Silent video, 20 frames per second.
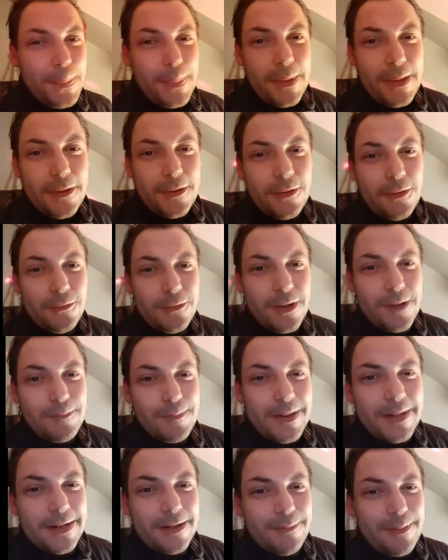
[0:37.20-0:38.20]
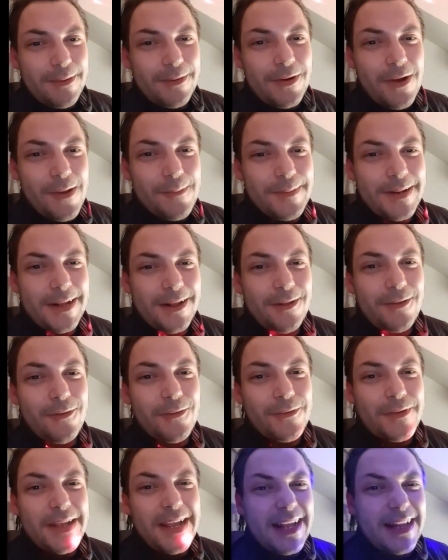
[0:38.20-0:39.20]
song that I played, it's about a 9-minute song,
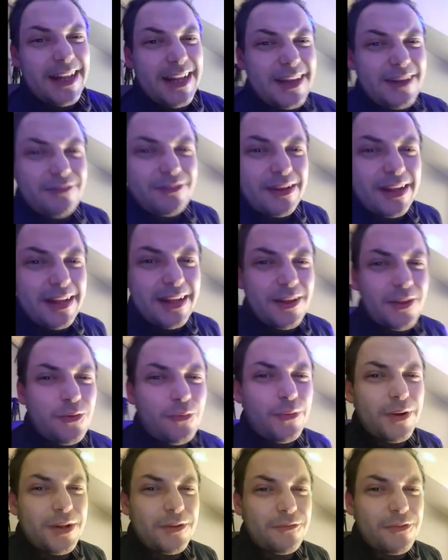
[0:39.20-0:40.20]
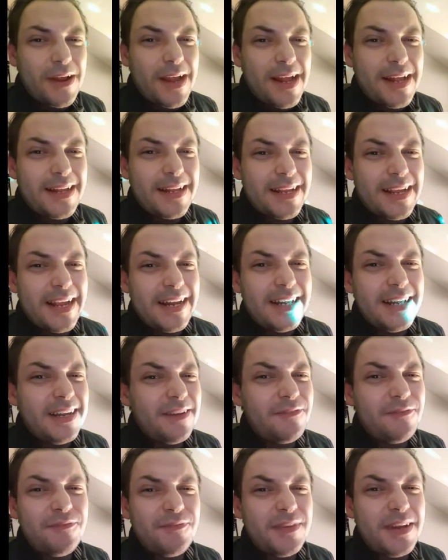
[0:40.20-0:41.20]
yeah, it's a toilet track, yeah, and
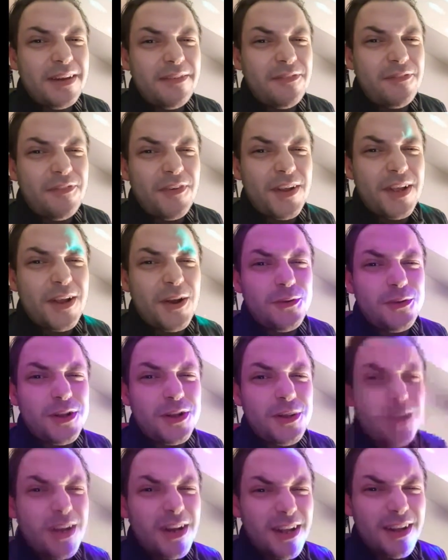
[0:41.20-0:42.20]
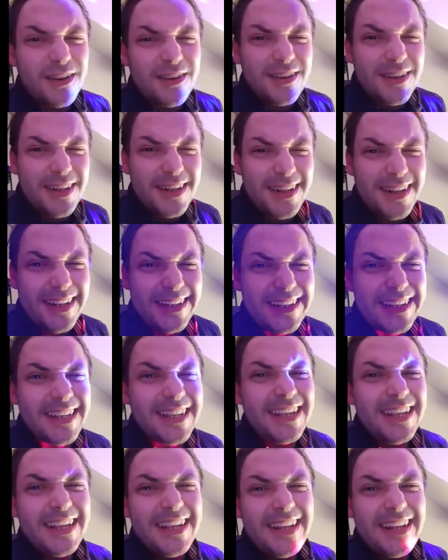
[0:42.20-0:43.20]
didn't even fucking go to the toilet. It's like,
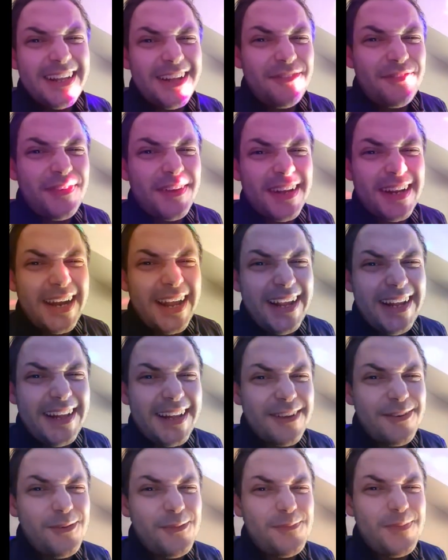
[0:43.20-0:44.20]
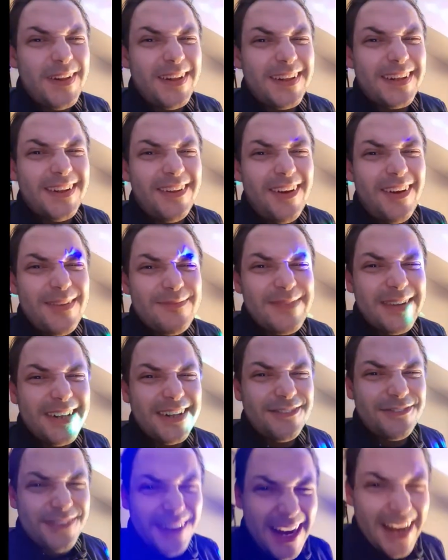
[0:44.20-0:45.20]
he's fucking lazy, who plays a 9-minute
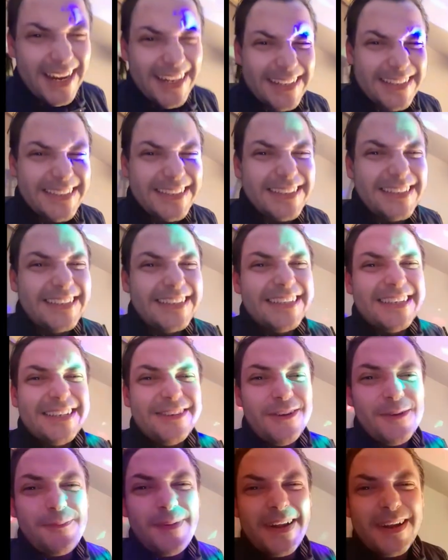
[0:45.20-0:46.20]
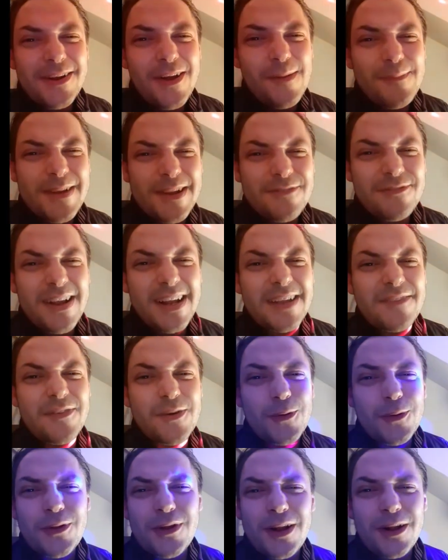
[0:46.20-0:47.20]
track? If you only play a 9-minute track, if you've
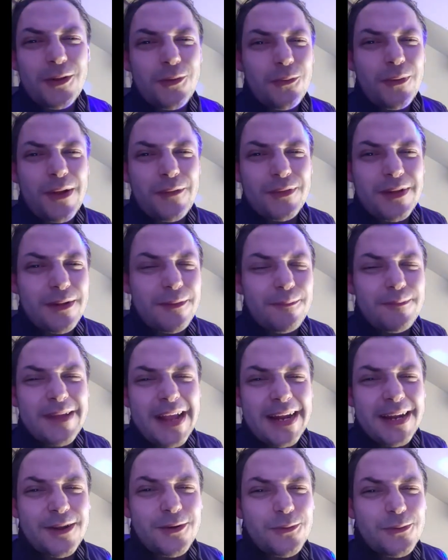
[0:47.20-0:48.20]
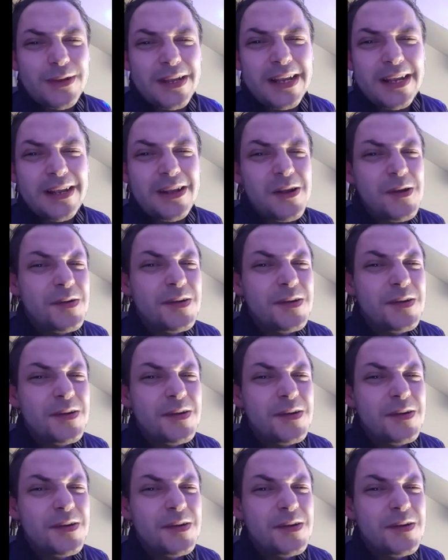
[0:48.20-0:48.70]
got to like sort out some technical shit,